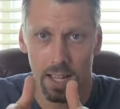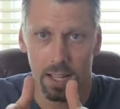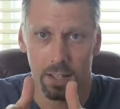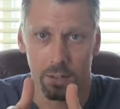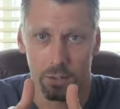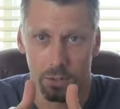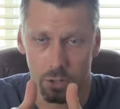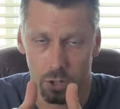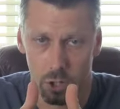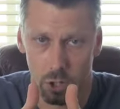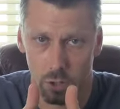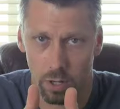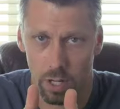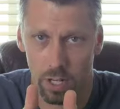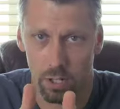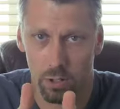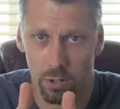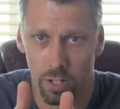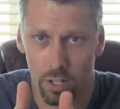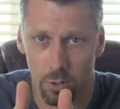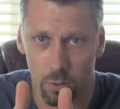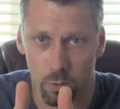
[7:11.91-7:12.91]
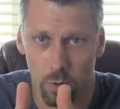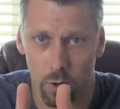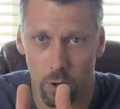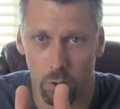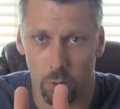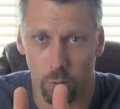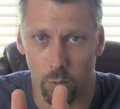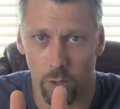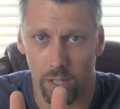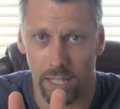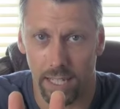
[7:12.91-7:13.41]
There's a straight stretch of
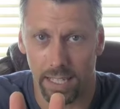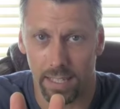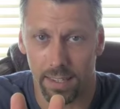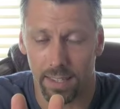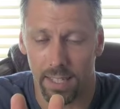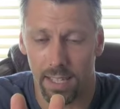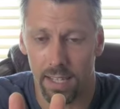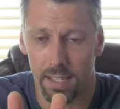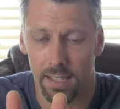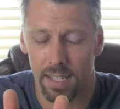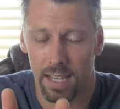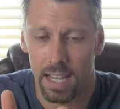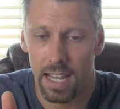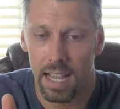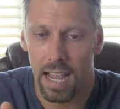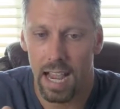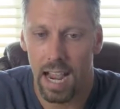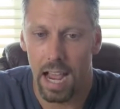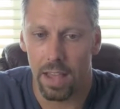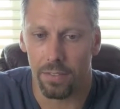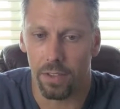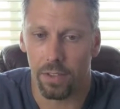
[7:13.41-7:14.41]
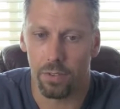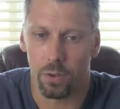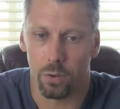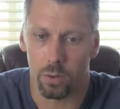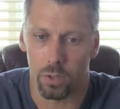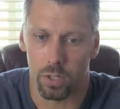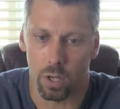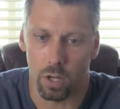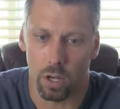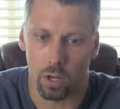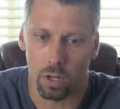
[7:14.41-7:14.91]
road that went like this, and then there
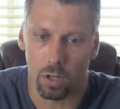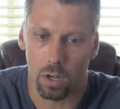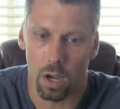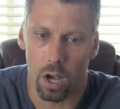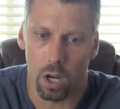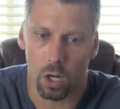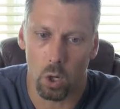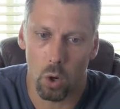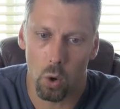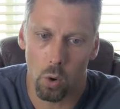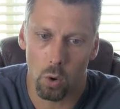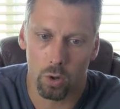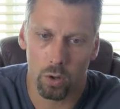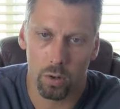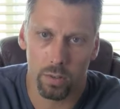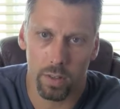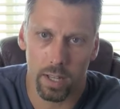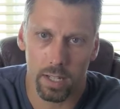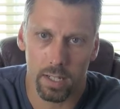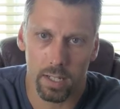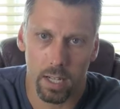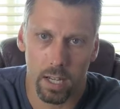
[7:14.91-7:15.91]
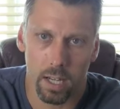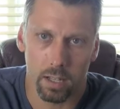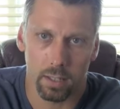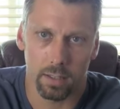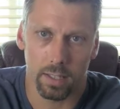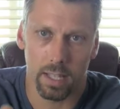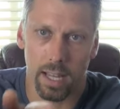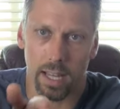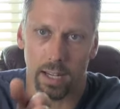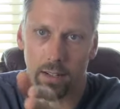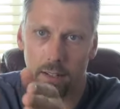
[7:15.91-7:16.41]
was a, a corner that,
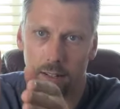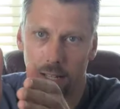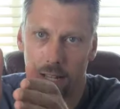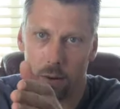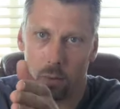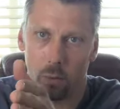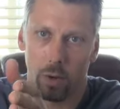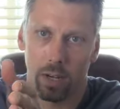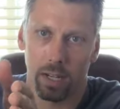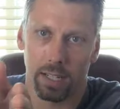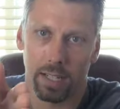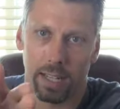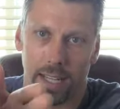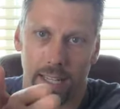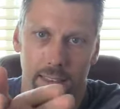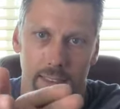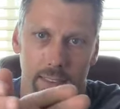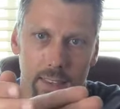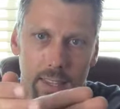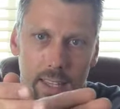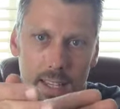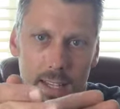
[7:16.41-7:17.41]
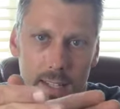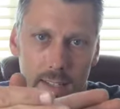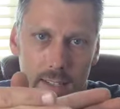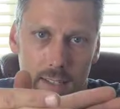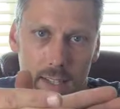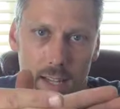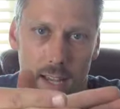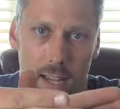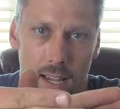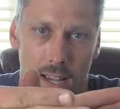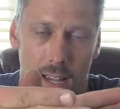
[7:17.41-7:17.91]
that, that went like
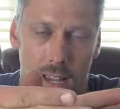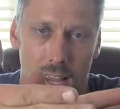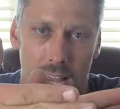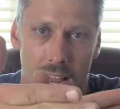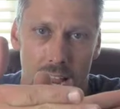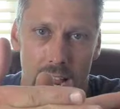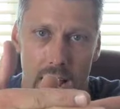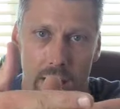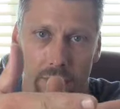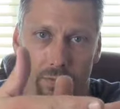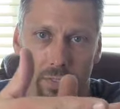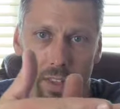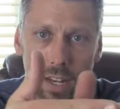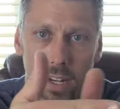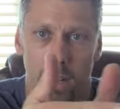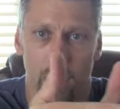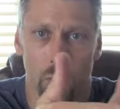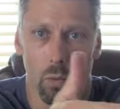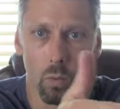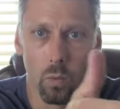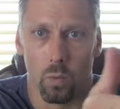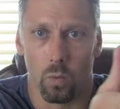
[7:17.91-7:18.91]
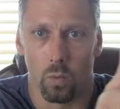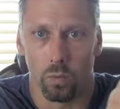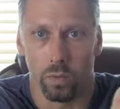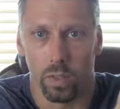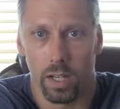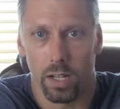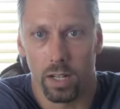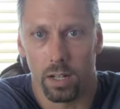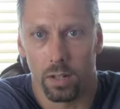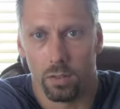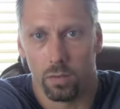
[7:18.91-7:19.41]
this, and then it,
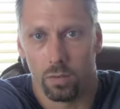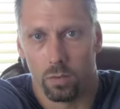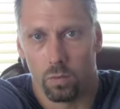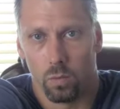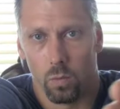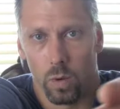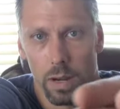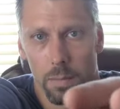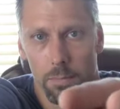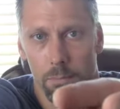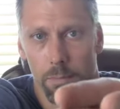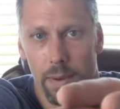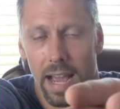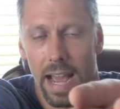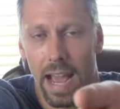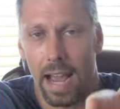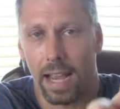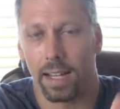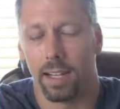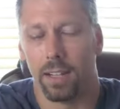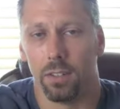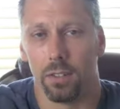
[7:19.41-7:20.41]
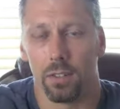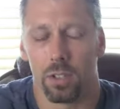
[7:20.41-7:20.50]
then it went back.